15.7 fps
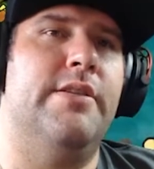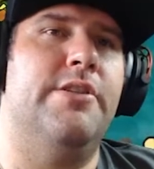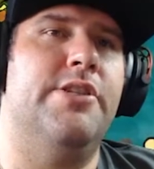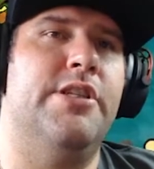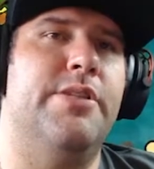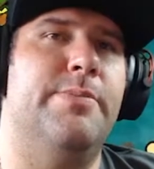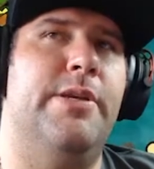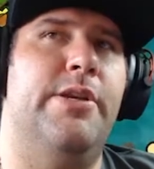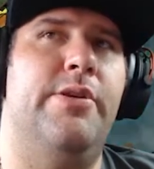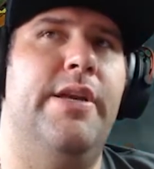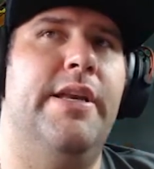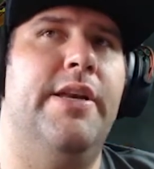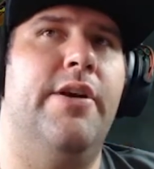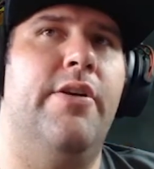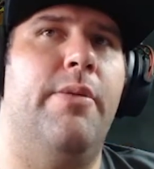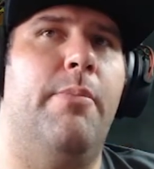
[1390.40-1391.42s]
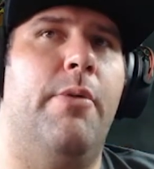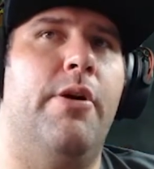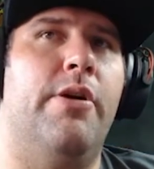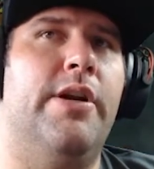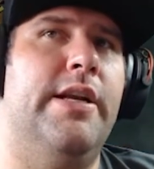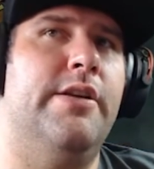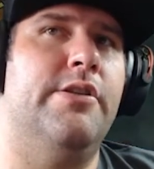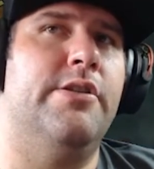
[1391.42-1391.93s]
just mean you need to go to the
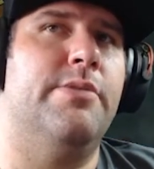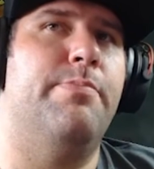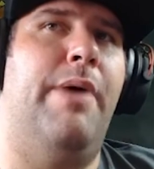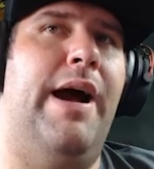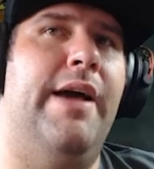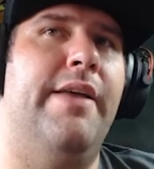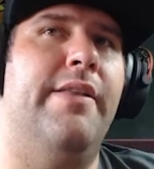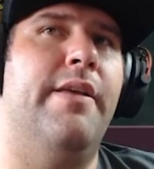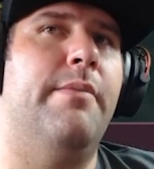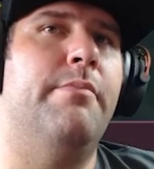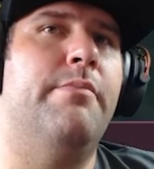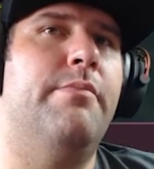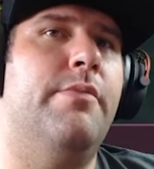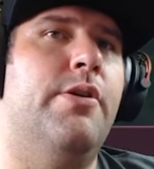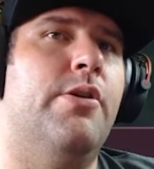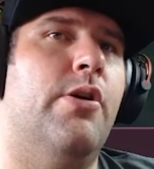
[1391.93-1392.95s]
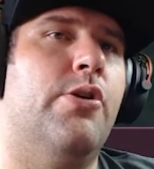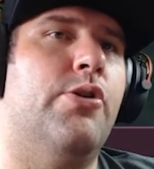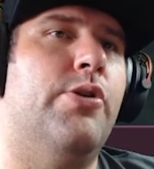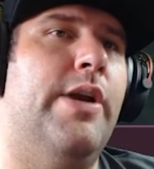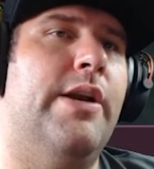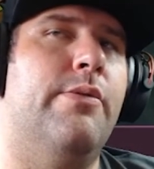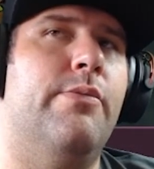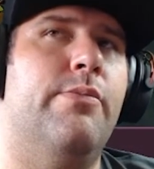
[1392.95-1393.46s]
market and just buy them. You go
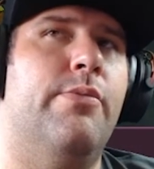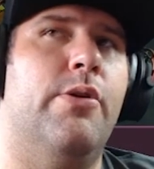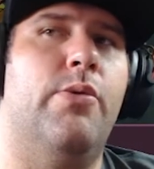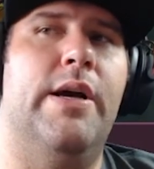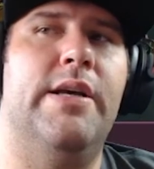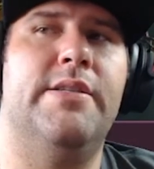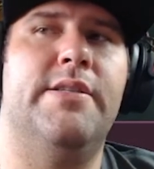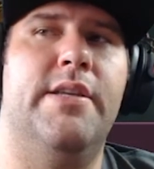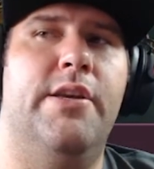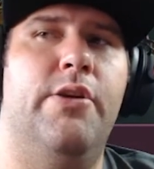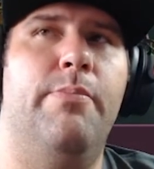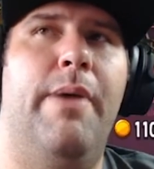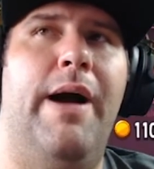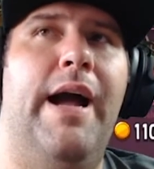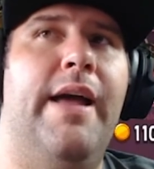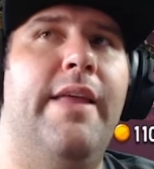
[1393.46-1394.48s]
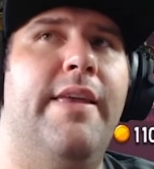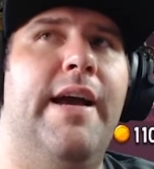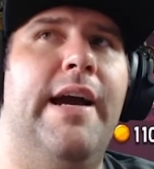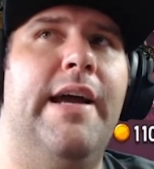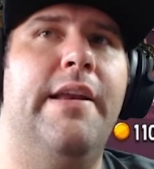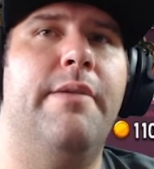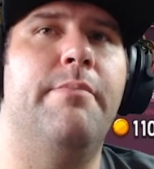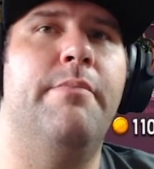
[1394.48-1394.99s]
create a request and you buy the
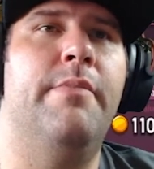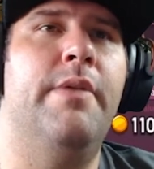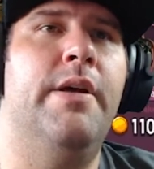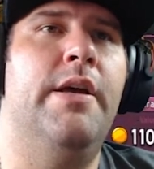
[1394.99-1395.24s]
item.